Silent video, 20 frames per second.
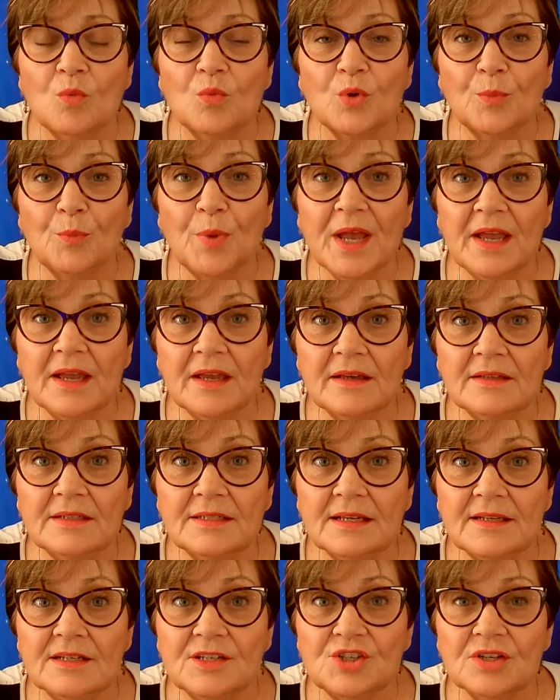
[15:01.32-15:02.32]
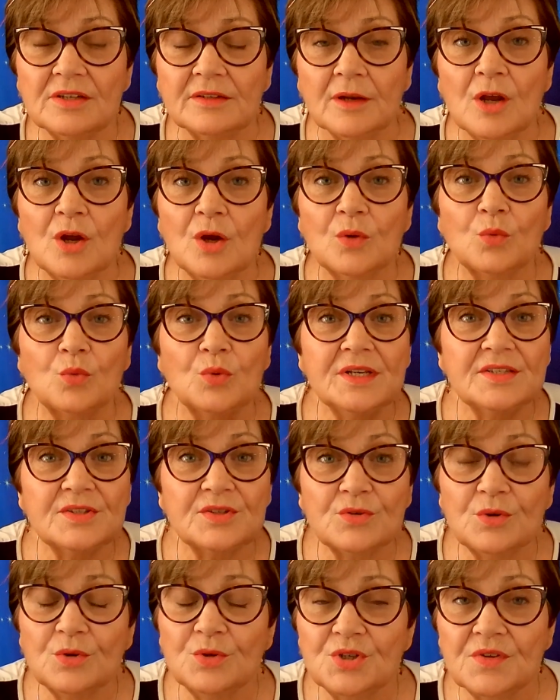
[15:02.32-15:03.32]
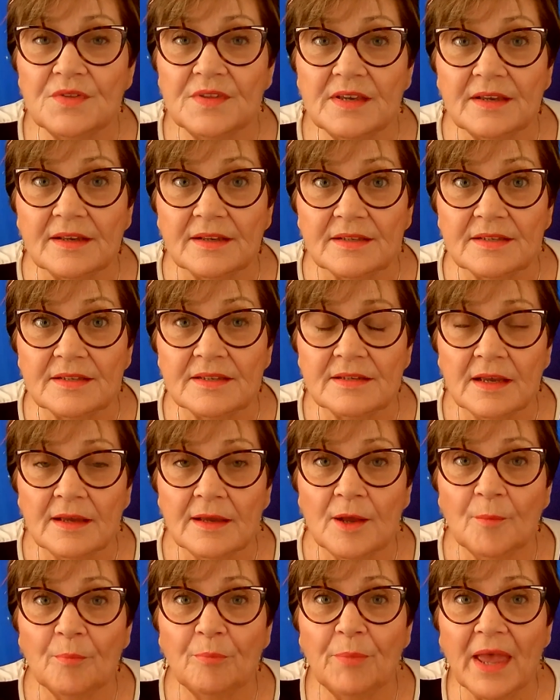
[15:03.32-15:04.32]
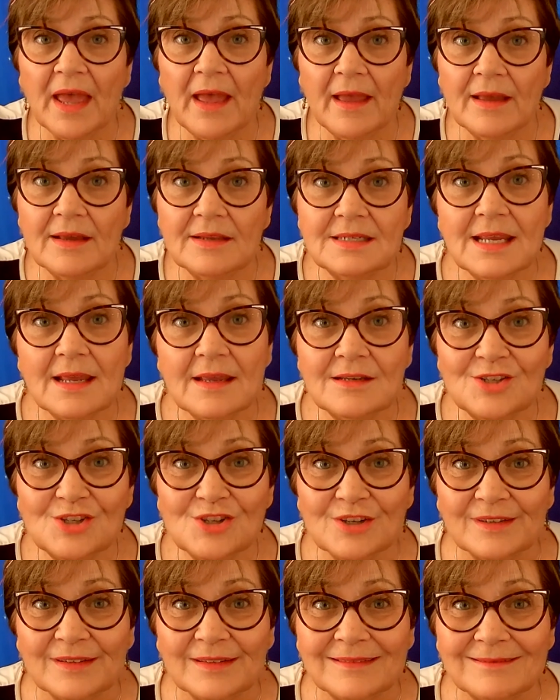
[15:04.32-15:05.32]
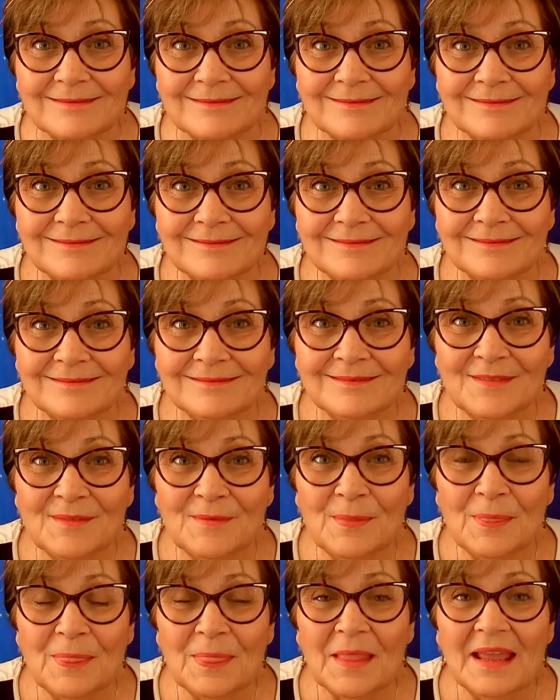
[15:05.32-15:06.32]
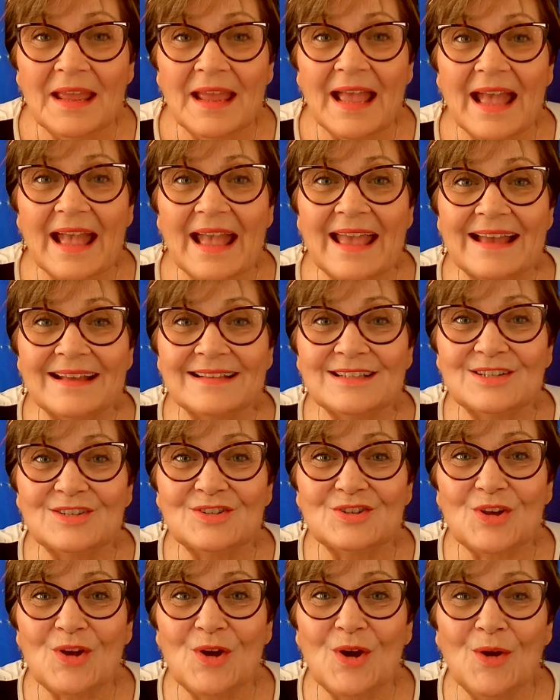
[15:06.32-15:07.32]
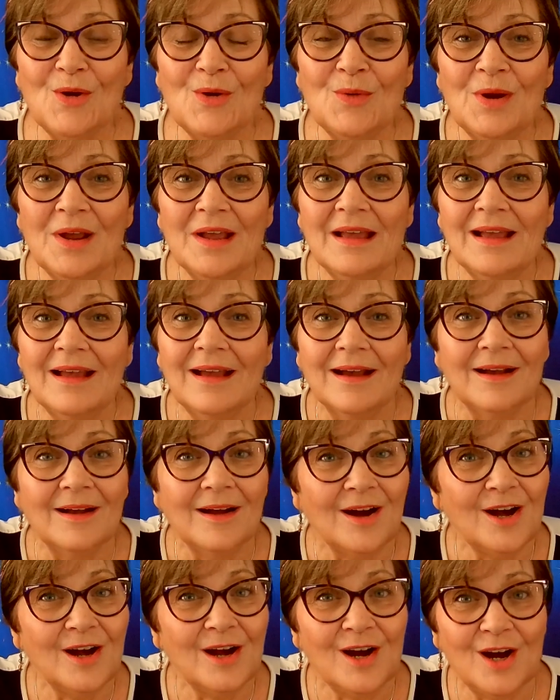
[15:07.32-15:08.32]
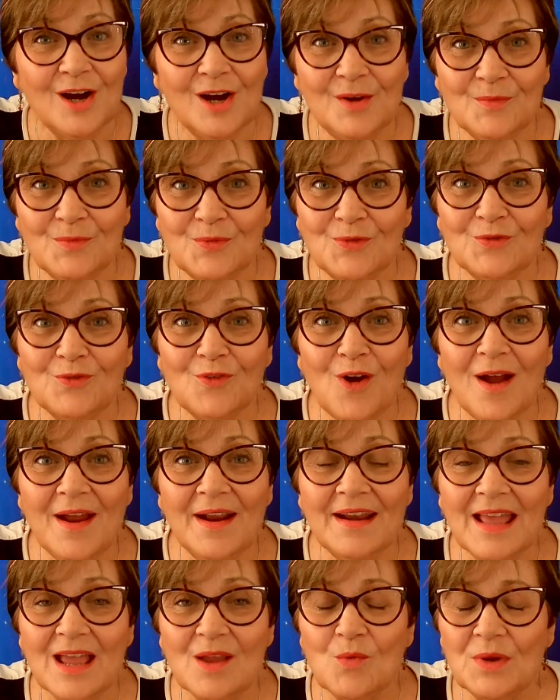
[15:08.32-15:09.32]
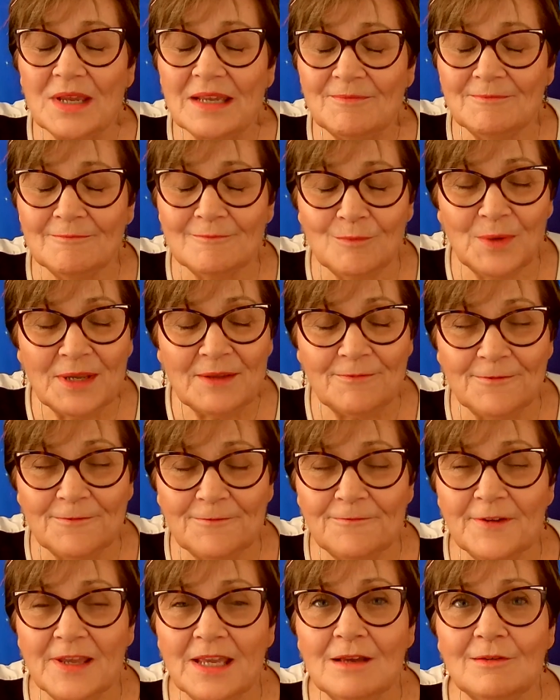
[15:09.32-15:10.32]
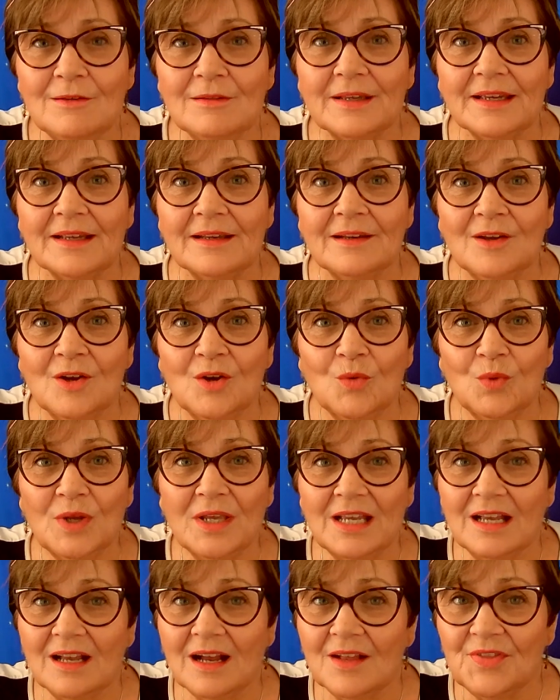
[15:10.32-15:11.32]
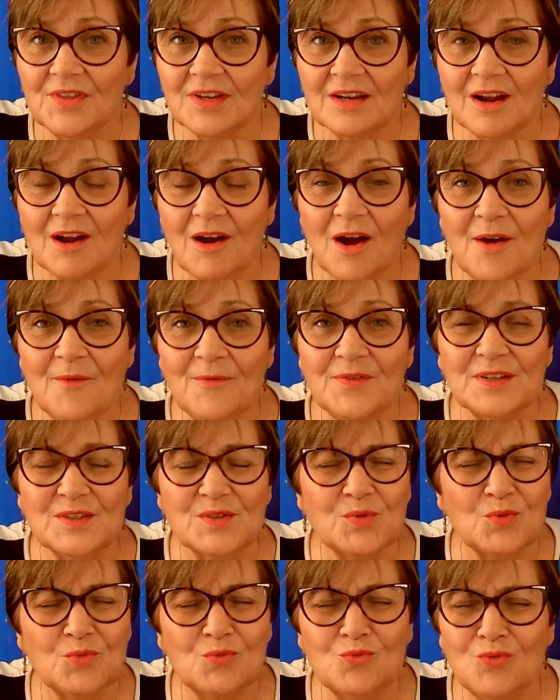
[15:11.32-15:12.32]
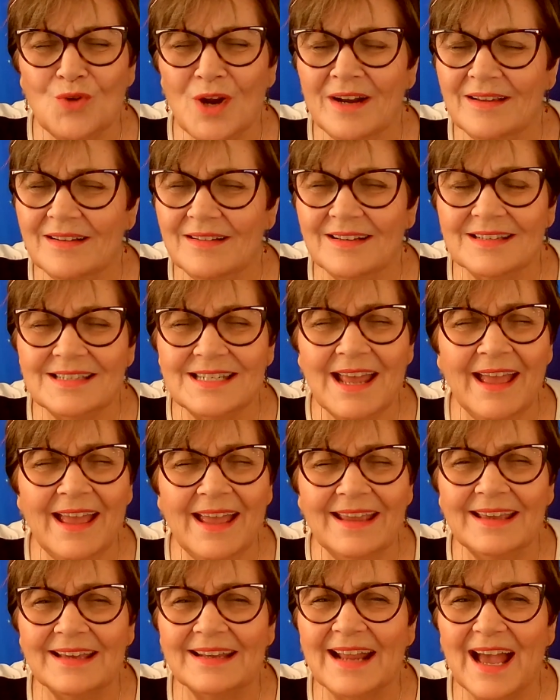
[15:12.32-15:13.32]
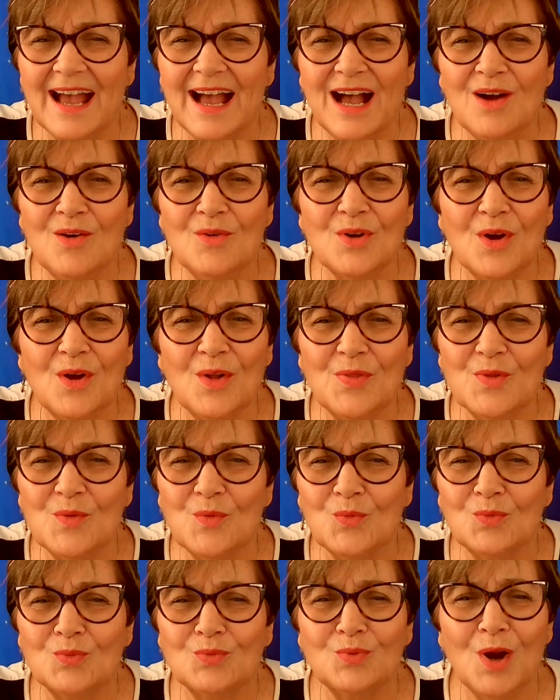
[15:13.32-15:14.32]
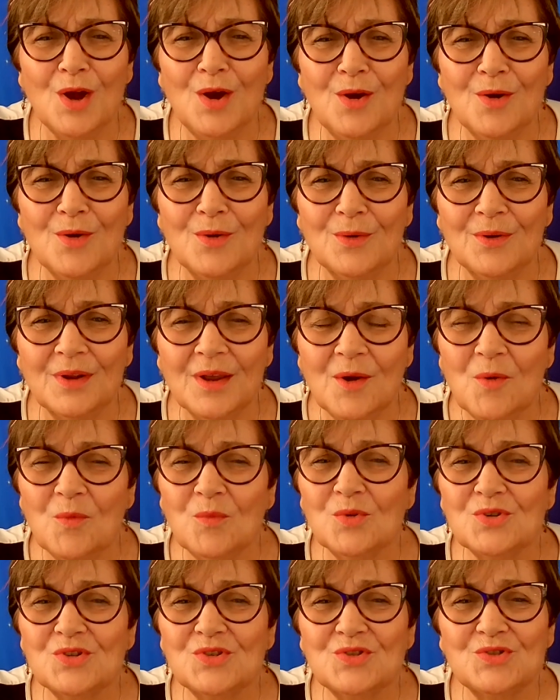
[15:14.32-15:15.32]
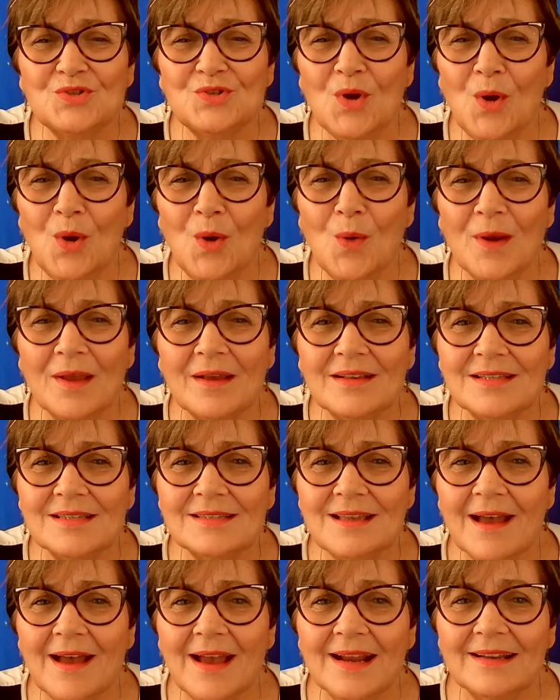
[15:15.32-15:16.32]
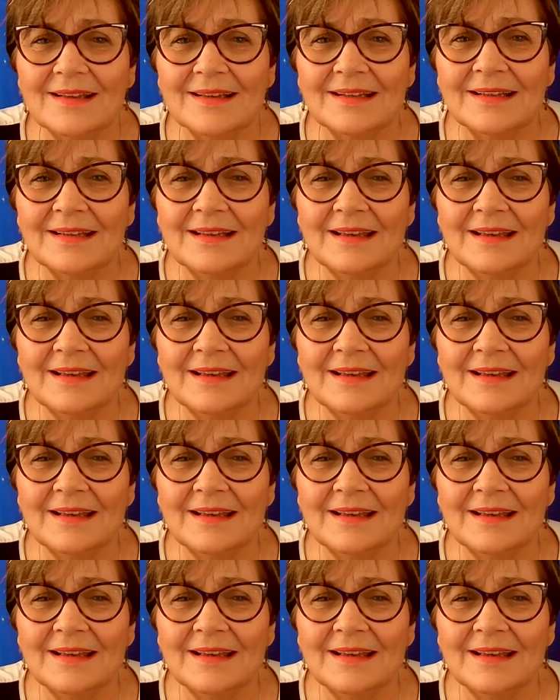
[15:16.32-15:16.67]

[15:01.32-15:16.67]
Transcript: We're paying attention. research this, pay attention. And so on Friday, we feel it. We got the confidence. We're ready to take it out on the road. We're so excited.